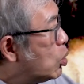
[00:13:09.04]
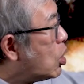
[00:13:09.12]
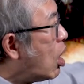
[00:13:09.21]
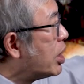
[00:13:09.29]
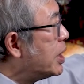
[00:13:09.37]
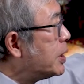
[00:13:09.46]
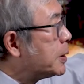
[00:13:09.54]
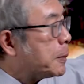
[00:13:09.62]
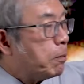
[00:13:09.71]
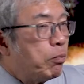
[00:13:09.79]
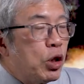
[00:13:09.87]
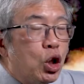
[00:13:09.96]
who God is,
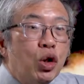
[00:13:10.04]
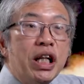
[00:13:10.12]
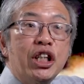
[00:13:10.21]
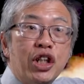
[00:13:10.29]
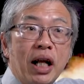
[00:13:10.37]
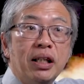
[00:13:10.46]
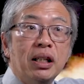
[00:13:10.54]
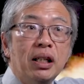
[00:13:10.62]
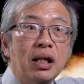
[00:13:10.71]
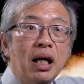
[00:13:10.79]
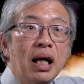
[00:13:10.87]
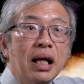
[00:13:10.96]
including
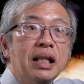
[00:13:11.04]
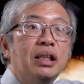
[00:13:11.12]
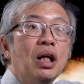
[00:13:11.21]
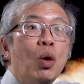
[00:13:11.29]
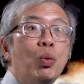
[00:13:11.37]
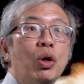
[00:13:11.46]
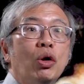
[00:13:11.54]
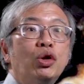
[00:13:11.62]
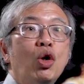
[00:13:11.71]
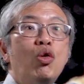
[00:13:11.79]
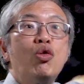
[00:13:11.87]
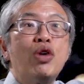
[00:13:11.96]
gender, is we
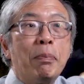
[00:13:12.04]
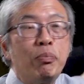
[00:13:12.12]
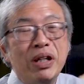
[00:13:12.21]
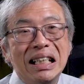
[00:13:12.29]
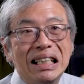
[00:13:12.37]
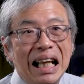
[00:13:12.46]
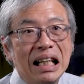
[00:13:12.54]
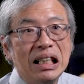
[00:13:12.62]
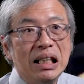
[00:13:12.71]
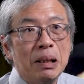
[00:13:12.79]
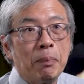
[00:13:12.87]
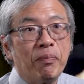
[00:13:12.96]
also
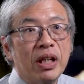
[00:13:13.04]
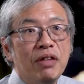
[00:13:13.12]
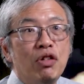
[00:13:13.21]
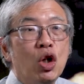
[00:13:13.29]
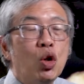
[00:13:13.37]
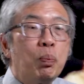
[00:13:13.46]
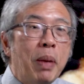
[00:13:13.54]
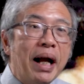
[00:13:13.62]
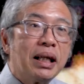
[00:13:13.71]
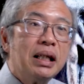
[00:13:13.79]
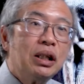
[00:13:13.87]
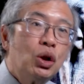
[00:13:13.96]
represent Him. If you look
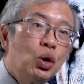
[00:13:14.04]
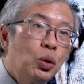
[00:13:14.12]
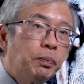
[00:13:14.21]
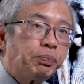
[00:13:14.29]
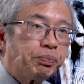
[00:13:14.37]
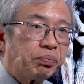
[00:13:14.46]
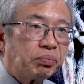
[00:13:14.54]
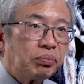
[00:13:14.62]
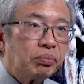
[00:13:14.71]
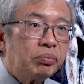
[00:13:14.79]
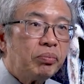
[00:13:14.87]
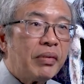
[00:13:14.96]
back into
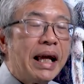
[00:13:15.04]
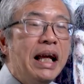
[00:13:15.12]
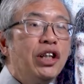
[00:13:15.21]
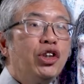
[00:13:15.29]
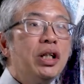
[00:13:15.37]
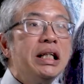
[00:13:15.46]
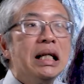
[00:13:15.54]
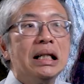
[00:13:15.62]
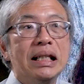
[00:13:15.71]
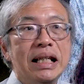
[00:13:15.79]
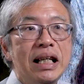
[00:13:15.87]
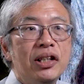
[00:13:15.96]
ancient
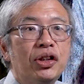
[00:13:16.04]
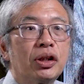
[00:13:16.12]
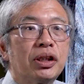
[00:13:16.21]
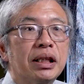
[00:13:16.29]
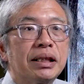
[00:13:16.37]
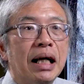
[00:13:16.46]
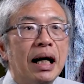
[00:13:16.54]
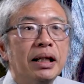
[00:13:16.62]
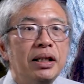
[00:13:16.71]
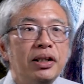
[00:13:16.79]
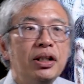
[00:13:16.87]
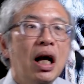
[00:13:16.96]
Near East
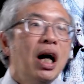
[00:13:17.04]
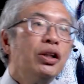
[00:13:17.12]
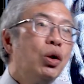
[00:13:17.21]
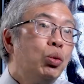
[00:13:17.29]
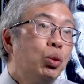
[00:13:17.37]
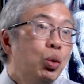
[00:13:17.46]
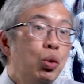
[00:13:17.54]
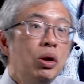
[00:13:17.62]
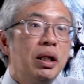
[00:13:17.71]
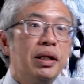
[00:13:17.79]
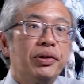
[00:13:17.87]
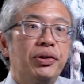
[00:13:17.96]
societies, the
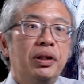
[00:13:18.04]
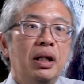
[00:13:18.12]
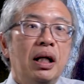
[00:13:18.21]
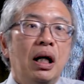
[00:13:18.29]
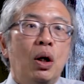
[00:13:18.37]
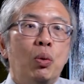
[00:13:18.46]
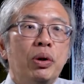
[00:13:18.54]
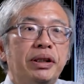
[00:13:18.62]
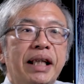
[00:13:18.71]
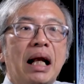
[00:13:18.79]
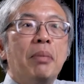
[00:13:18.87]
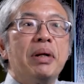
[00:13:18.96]
rulers
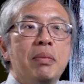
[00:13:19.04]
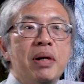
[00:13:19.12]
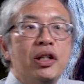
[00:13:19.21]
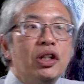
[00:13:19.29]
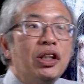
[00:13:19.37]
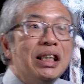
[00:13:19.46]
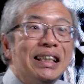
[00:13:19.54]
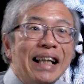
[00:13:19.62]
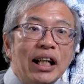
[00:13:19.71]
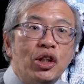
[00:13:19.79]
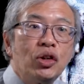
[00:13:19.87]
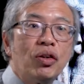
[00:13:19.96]
set up images and
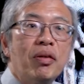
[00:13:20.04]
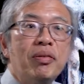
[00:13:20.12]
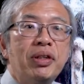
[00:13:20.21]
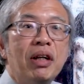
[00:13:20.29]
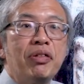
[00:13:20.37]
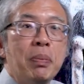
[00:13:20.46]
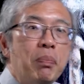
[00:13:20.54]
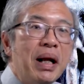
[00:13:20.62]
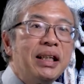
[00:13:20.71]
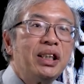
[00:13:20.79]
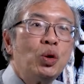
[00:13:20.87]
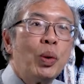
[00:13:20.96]
statues of themselves in
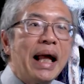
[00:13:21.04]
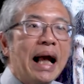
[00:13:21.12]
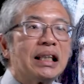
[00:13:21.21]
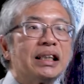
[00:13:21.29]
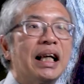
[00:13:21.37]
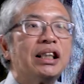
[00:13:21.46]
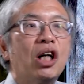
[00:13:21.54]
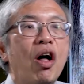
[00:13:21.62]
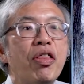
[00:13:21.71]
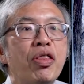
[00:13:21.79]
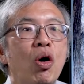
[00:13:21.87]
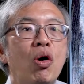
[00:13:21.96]
places where they exercise
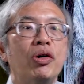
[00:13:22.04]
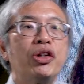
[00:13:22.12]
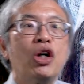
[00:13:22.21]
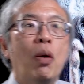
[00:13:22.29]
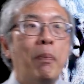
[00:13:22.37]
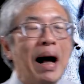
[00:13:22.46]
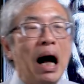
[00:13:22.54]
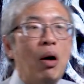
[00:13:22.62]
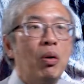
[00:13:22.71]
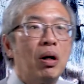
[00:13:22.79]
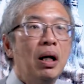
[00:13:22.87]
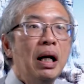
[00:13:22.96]
authority or
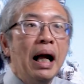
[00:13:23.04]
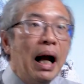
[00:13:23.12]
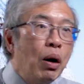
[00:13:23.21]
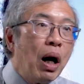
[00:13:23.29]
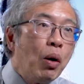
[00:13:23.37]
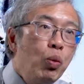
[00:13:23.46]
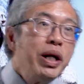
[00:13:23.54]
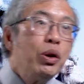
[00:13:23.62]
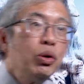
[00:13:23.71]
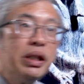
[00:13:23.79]
power. And, and, we do